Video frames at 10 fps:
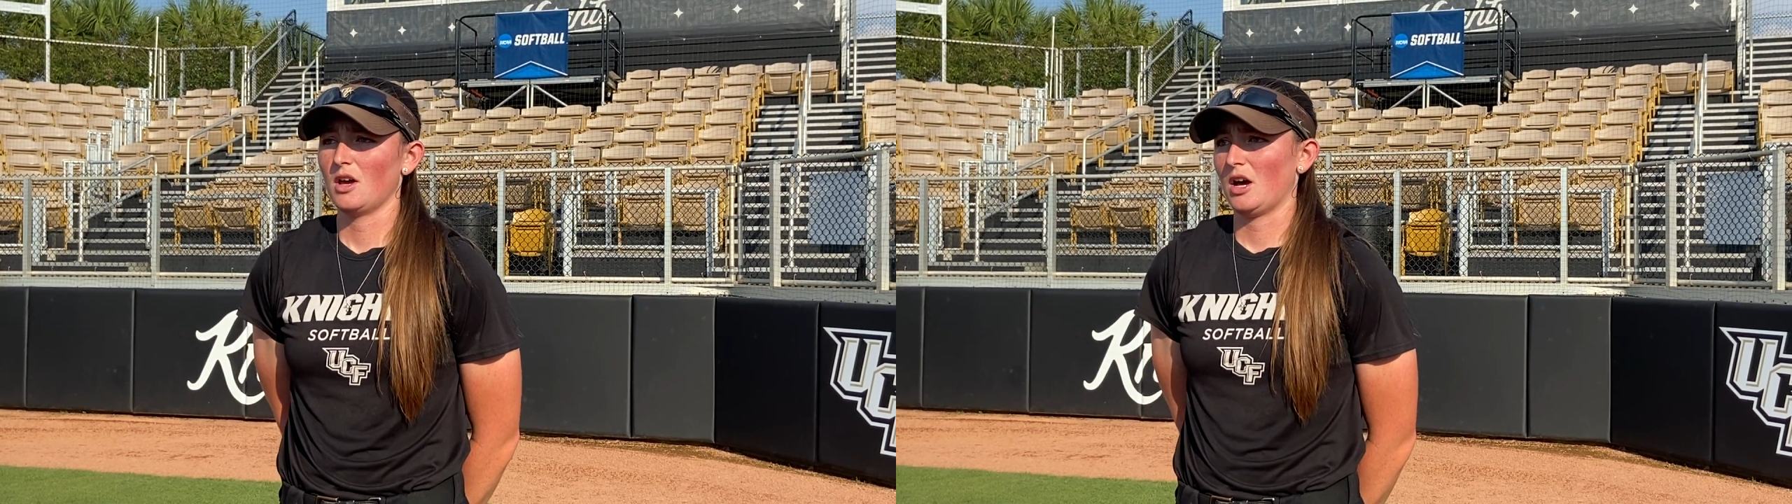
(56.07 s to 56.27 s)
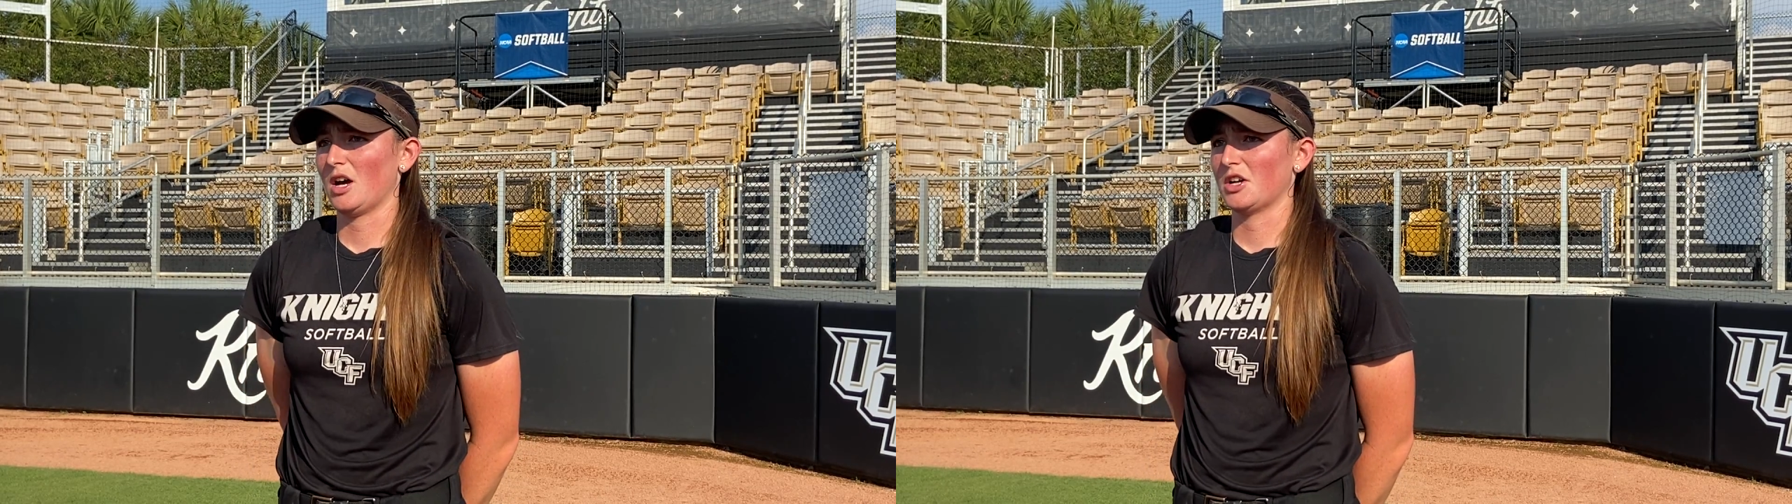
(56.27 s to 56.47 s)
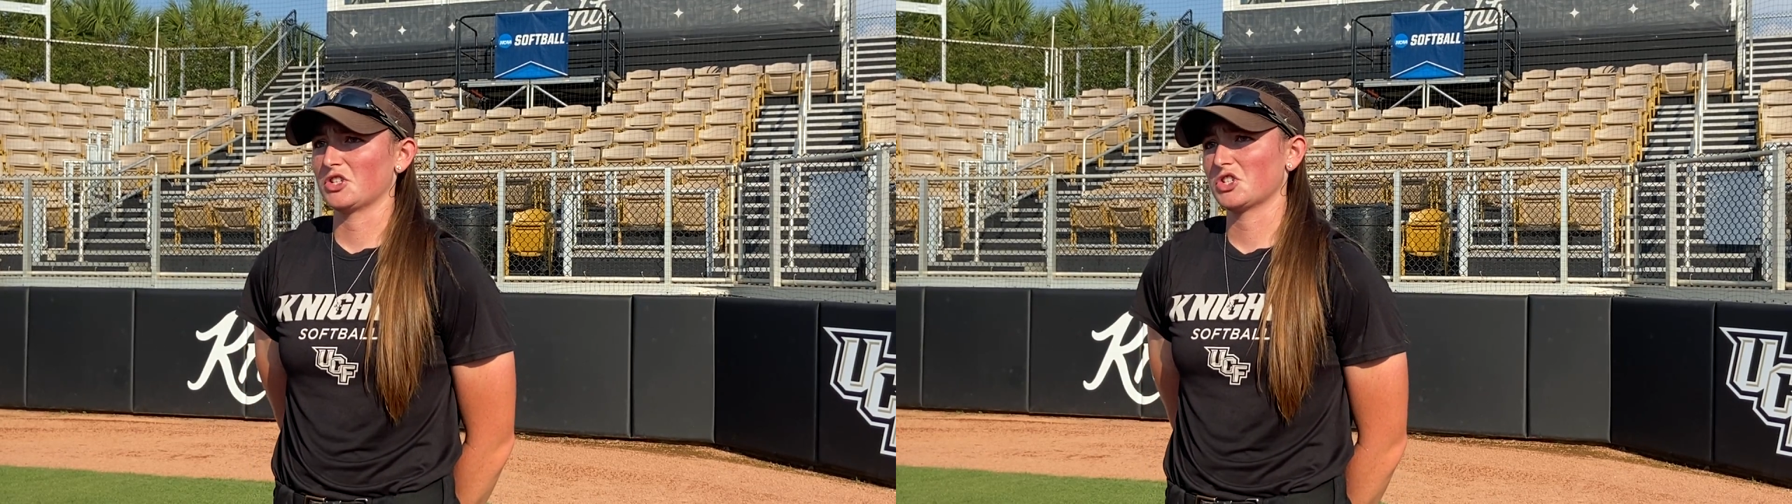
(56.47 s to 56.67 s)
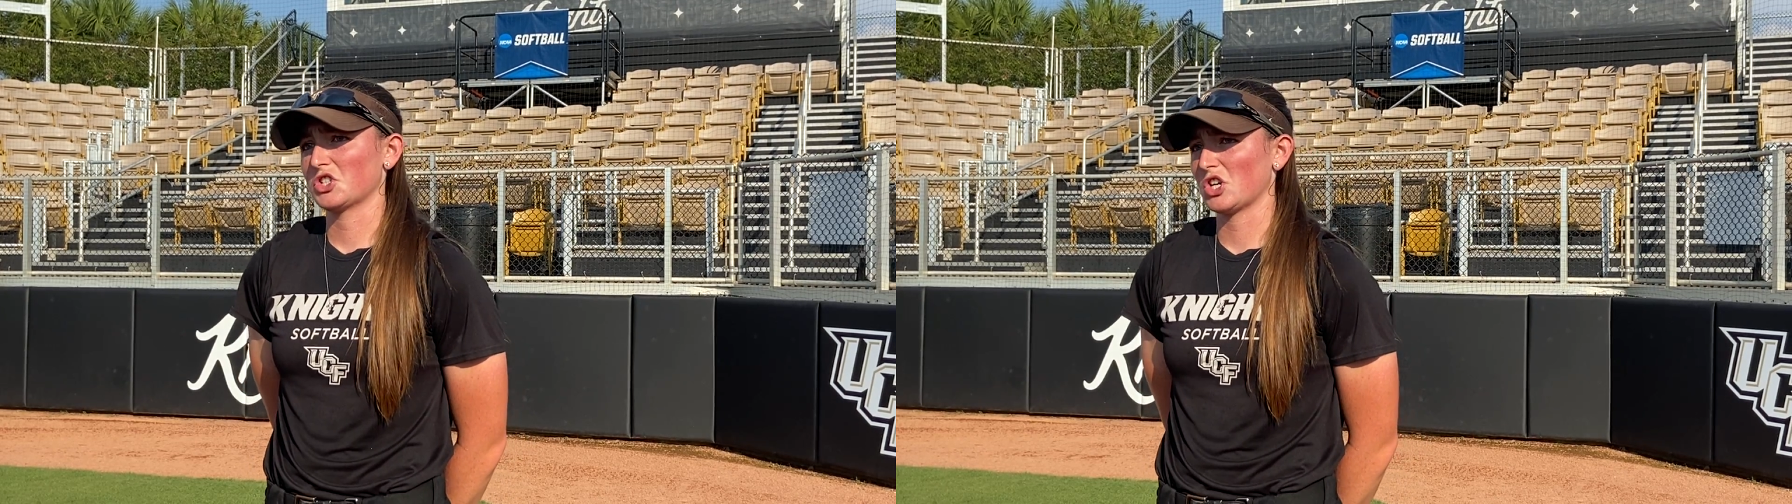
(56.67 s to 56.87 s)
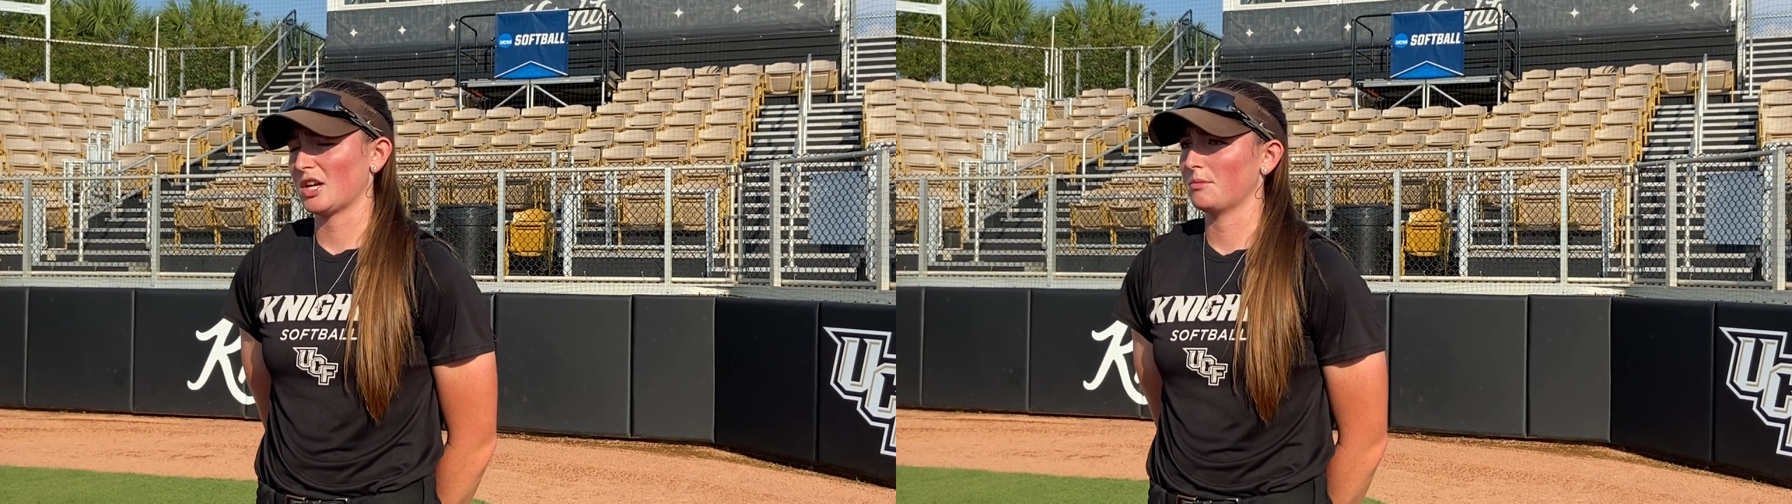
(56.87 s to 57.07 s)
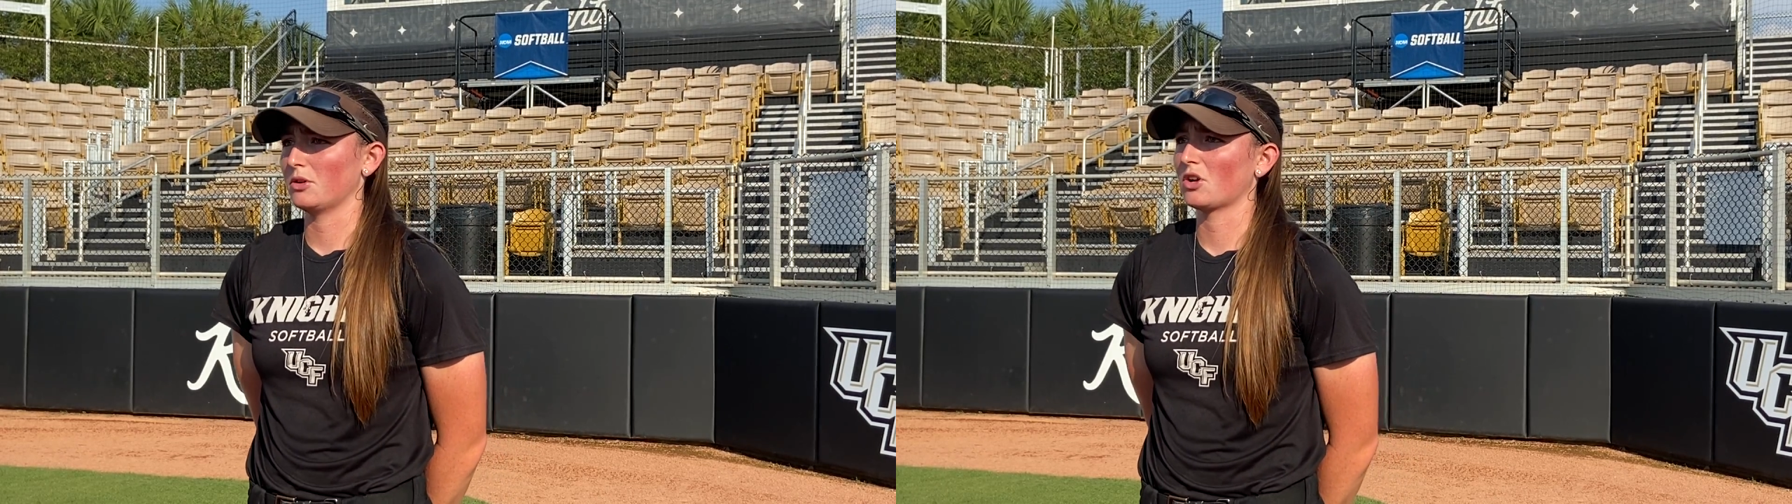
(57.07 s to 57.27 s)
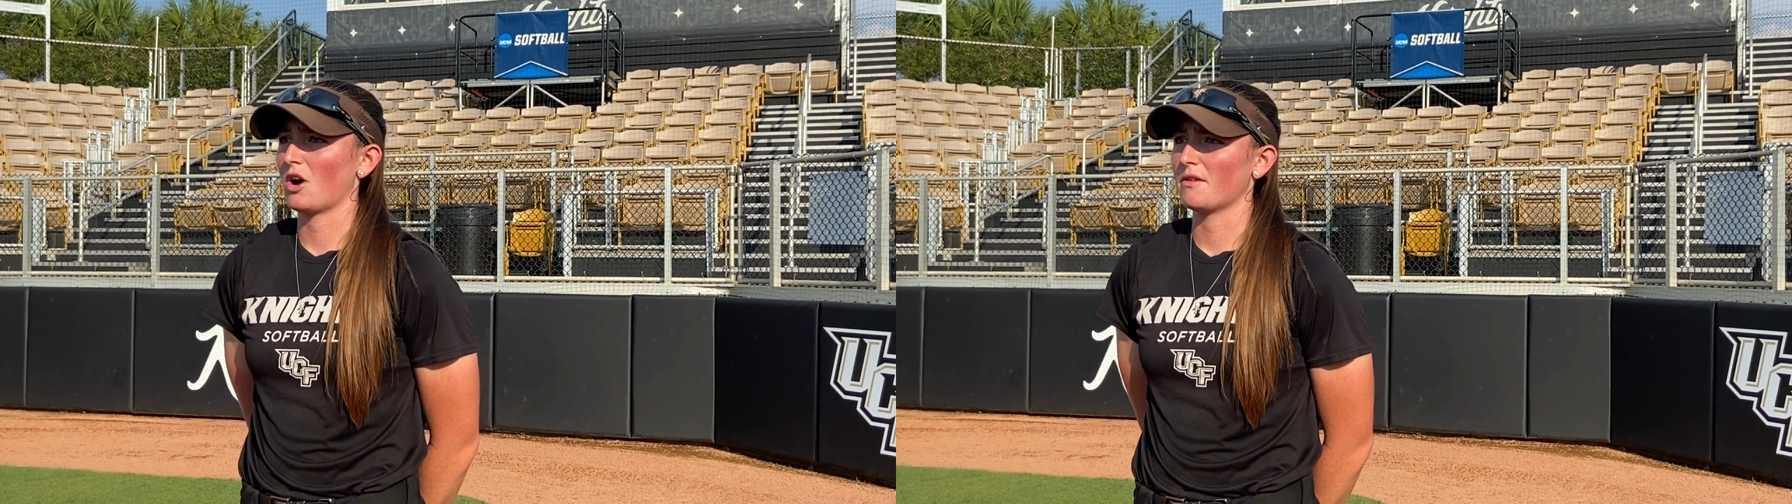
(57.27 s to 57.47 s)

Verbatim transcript: uh, just trying to build our